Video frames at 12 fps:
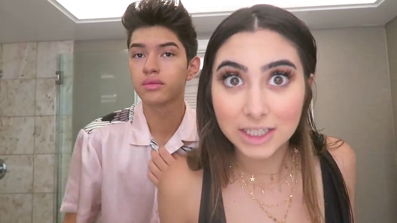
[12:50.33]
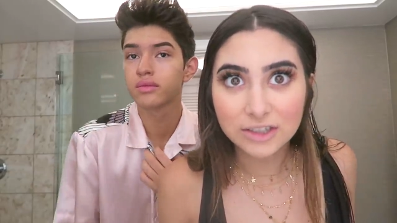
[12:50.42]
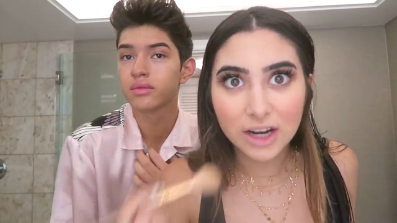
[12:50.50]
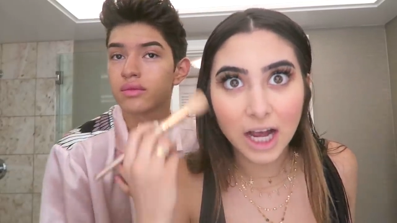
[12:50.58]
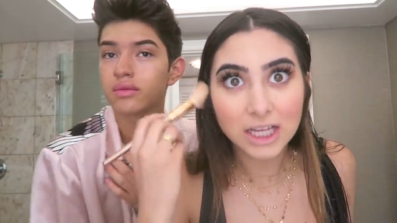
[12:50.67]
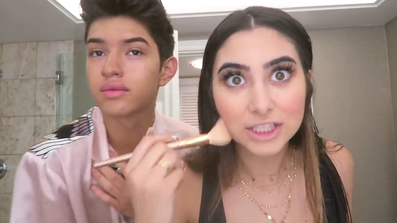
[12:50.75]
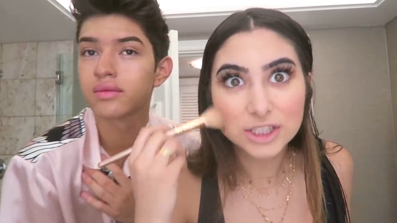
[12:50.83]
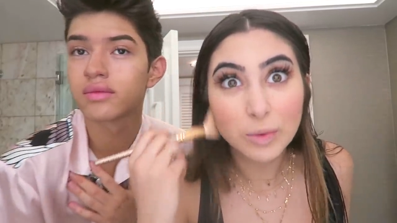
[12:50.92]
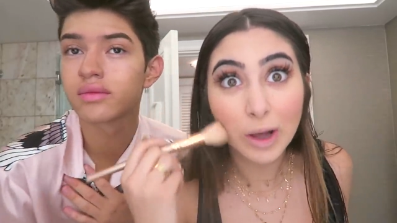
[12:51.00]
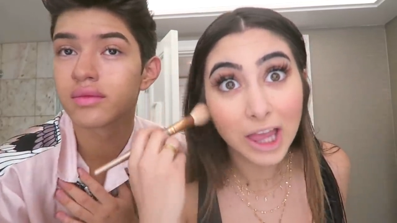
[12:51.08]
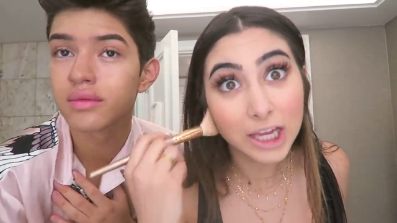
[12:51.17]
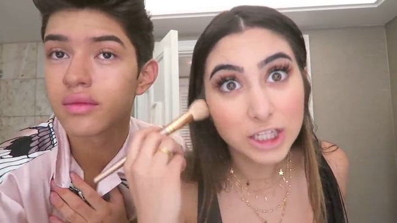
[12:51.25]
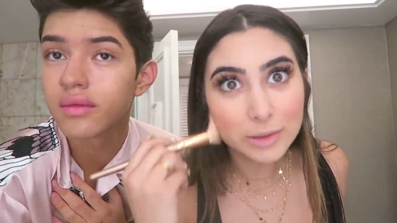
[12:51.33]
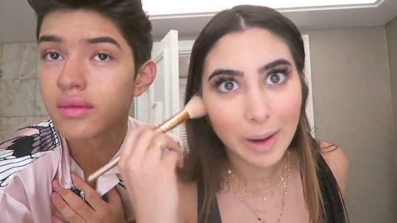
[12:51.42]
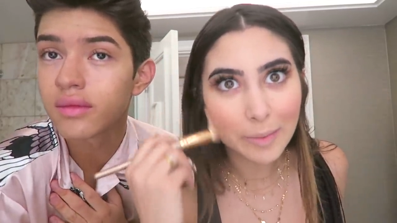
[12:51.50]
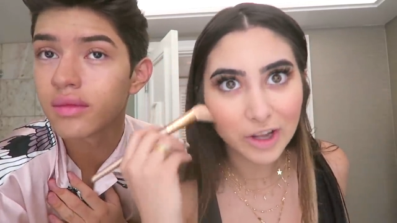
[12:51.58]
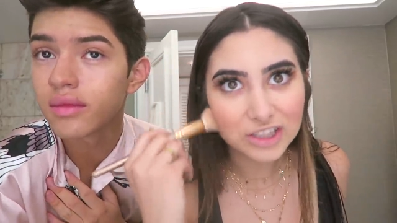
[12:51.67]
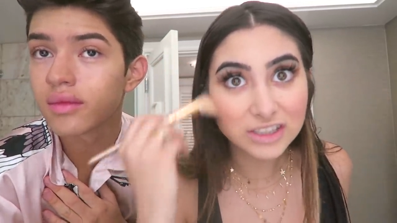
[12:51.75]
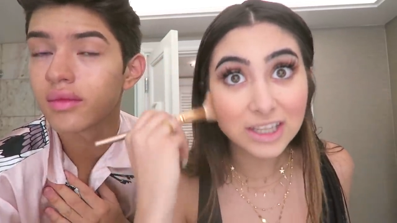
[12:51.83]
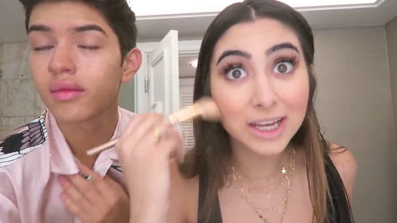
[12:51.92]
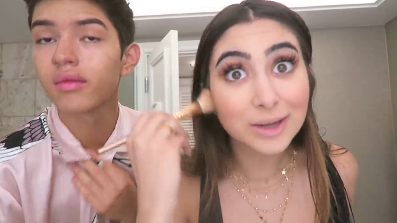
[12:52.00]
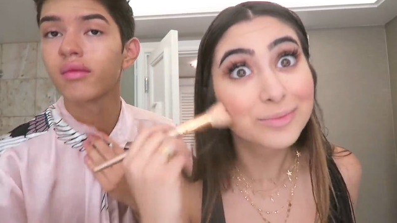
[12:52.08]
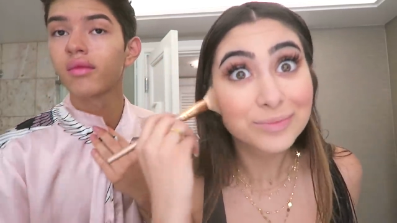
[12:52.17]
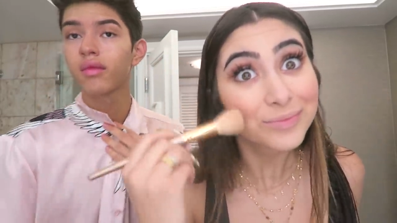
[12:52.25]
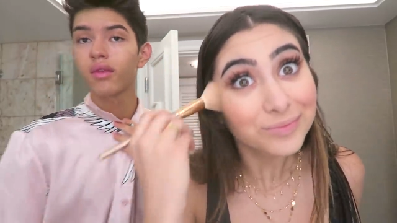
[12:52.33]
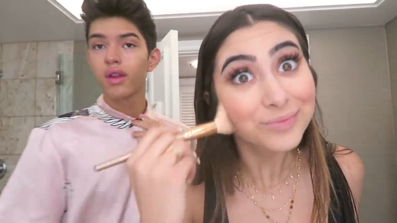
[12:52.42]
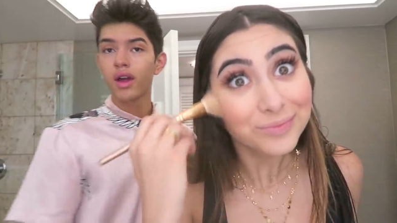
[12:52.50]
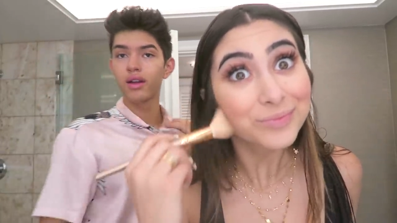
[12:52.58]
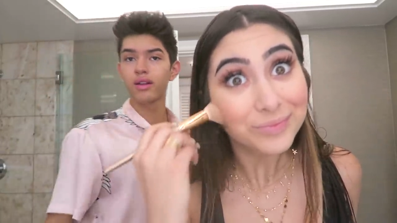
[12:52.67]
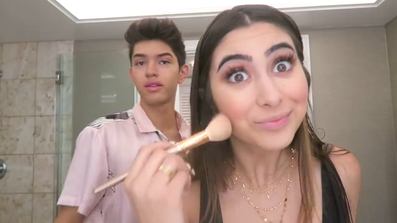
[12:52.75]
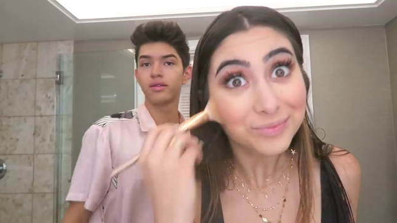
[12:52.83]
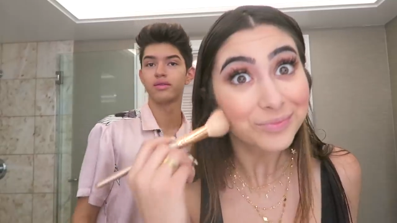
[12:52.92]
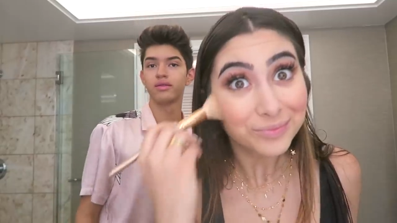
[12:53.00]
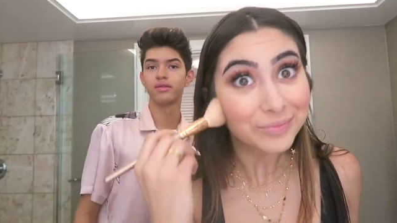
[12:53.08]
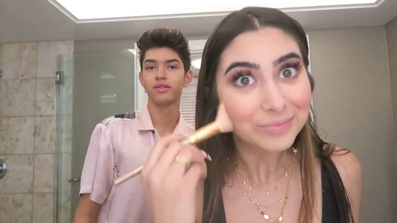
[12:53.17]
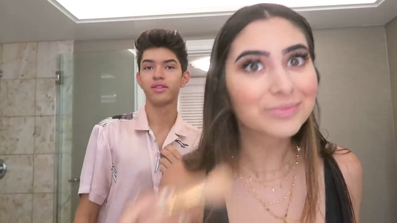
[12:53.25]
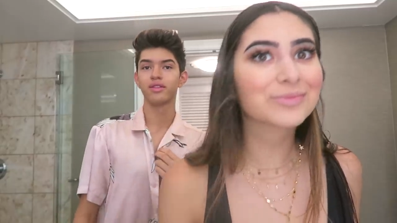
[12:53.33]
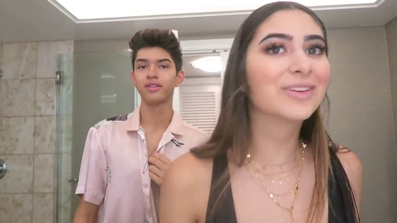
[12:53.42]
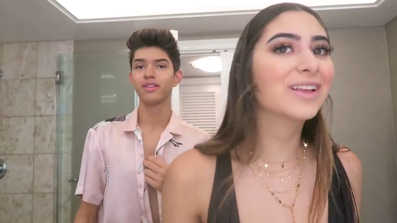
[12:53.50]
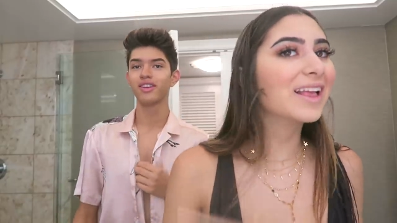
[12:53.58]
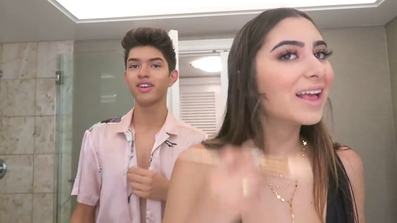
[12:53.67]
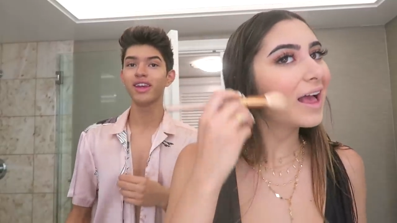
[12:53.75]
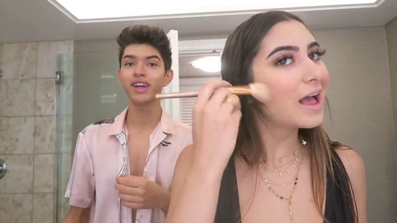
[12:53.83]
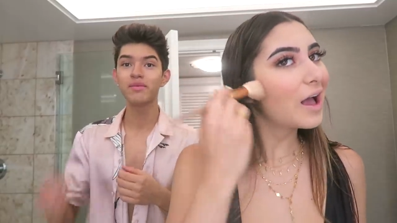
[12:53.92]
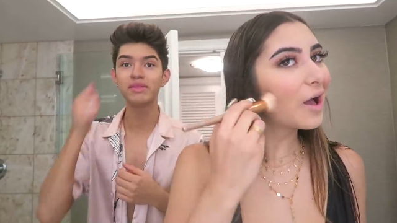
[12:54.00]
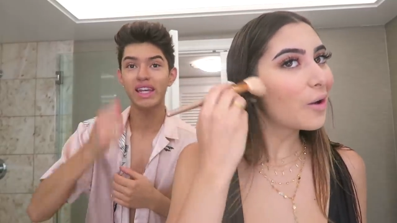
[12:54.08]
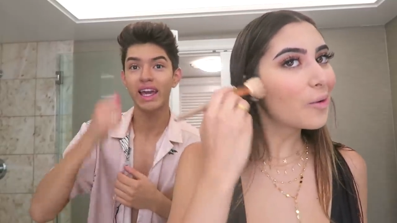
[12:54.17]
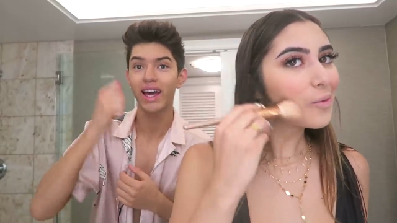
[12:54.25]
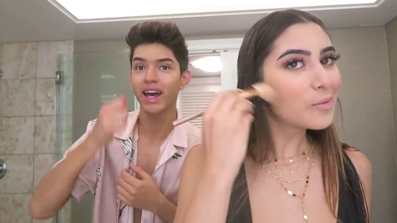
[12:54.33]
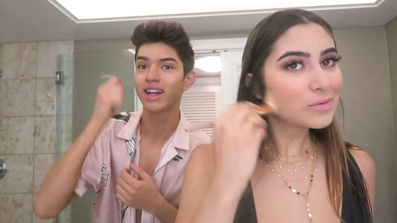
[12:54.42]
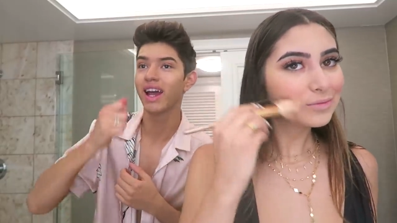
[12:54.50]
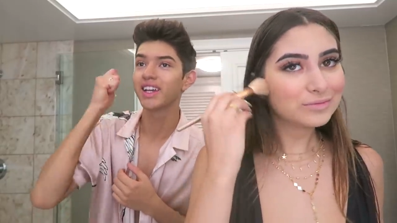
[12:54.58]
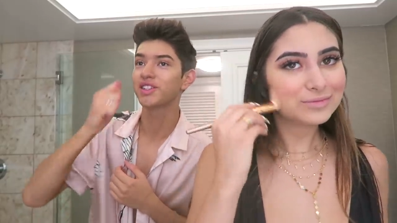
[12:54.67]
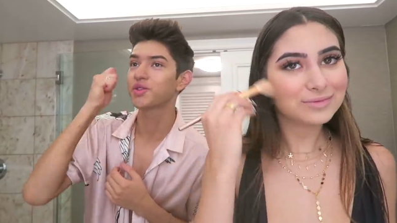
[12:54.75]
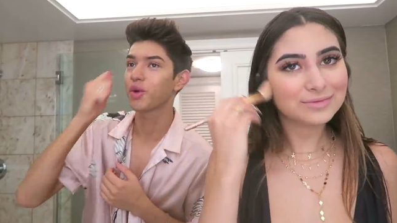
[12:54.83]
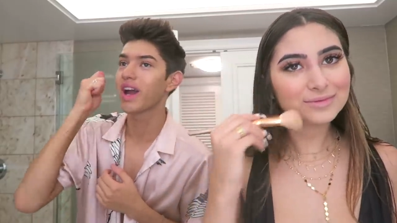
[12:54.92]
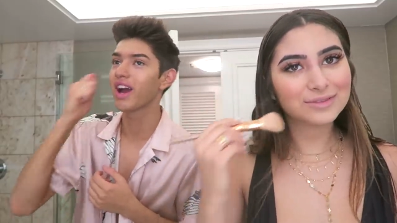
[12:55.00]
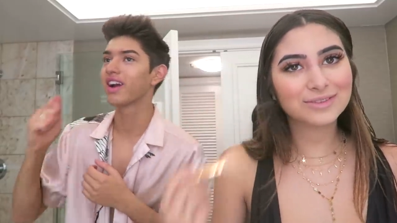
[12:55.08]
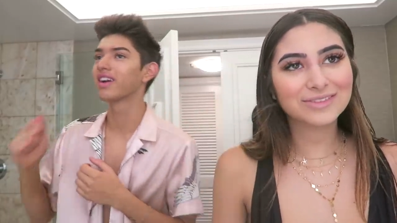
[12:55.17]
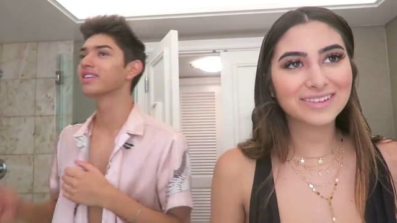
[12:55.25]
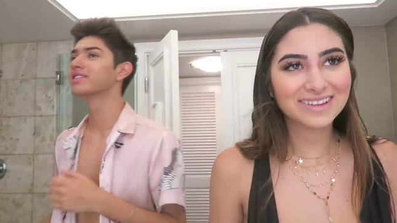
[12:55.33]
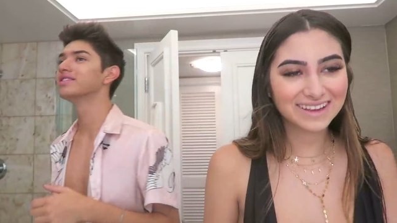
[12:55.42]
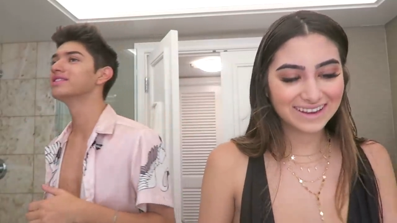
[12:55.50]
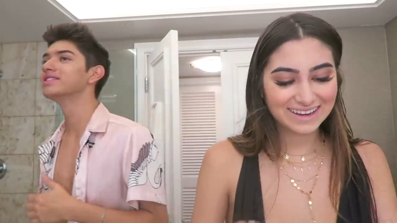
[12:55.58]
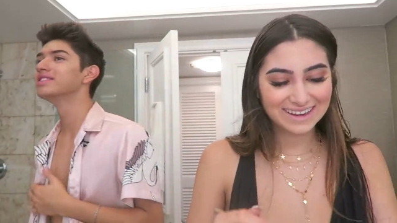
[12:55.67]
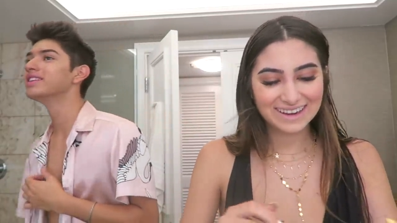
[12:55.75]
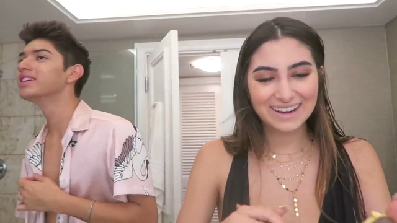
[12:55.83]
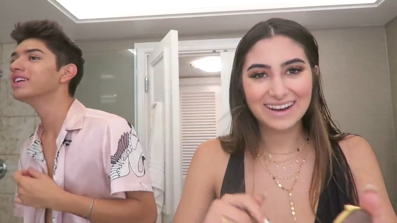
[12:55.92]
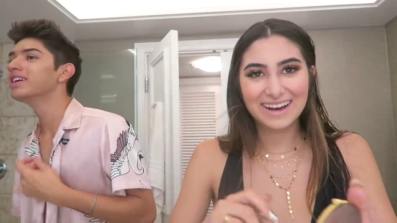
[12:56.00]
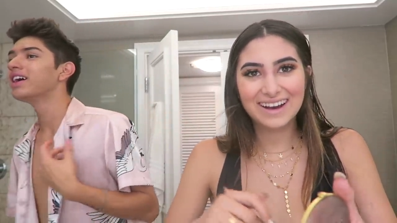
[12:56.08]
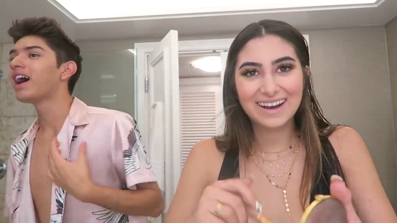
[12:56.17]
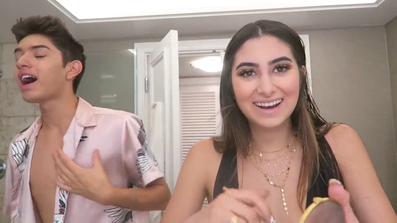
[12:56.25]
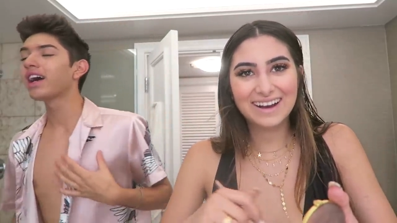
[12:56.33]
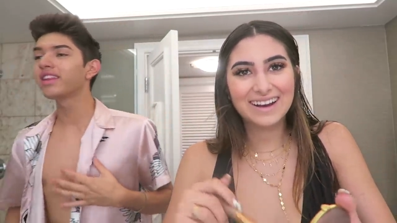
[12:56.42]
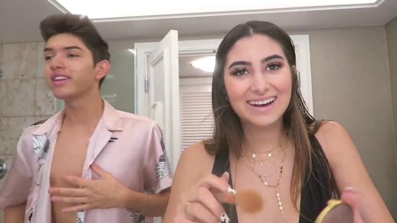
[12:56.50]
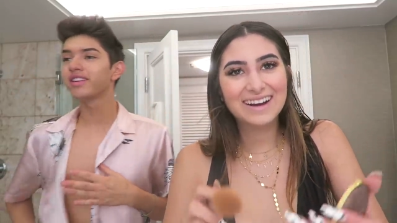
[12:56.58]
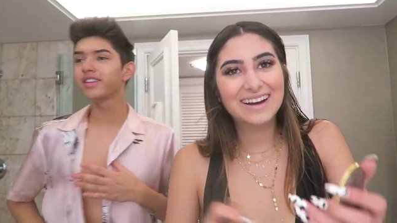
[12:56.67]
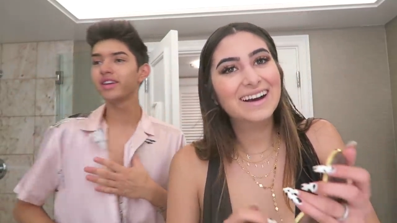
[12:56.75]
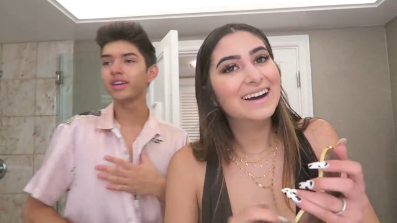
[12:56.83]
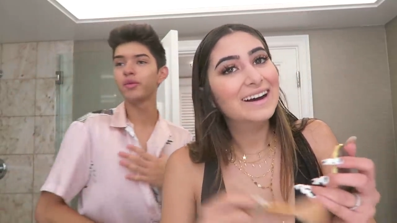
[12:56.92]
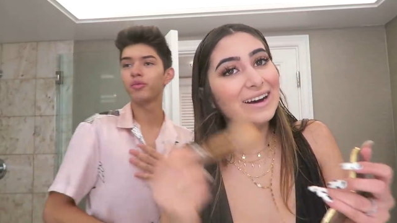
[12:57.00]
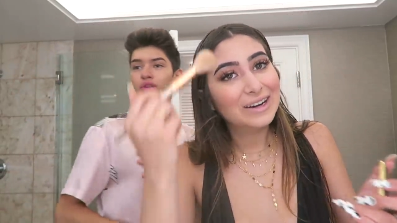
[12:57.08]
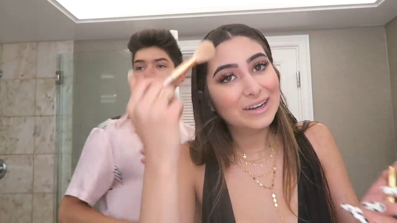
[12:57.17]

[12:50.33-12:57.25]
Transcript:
Speaker 1: into you guys just while I do my bronzer, like...
Speaker 2: You're like, I'm Jan, I swear. I literally